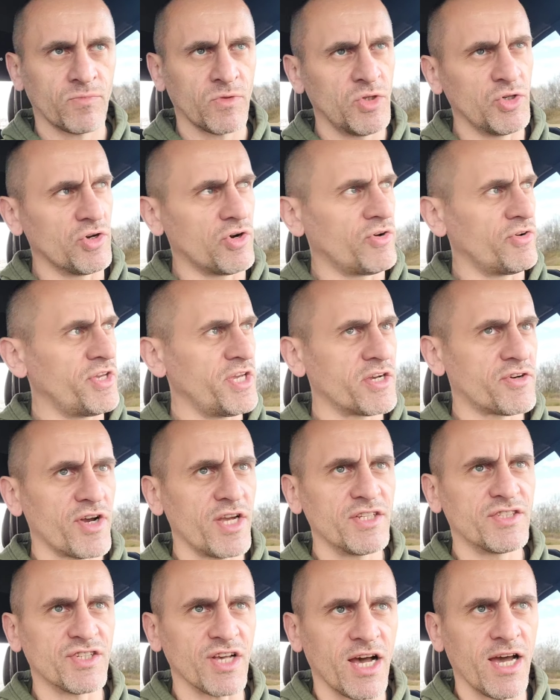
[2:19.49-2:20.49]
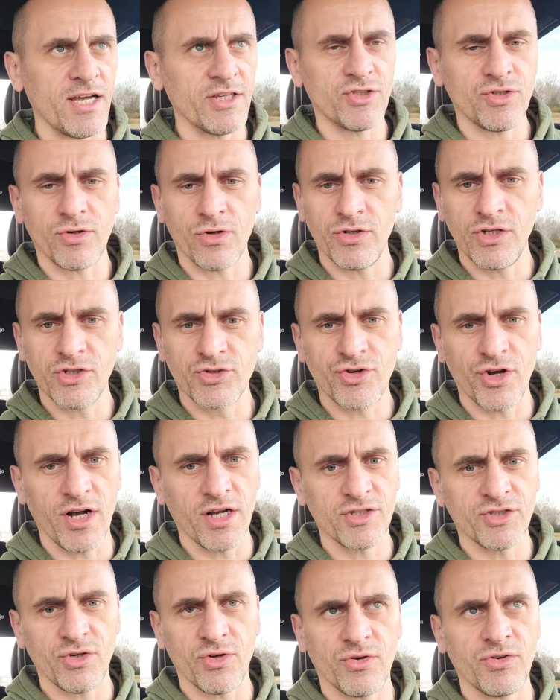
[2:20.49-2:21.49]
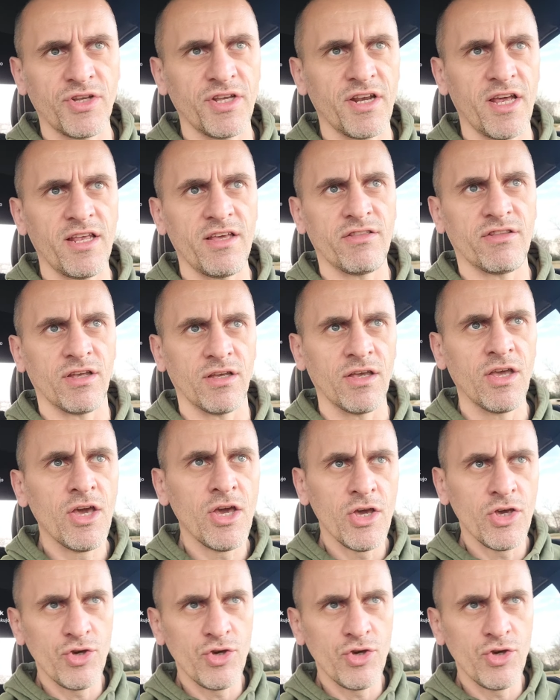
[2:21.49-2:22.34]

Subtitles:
You don't need great science, you don't need drugs, you don't need anything.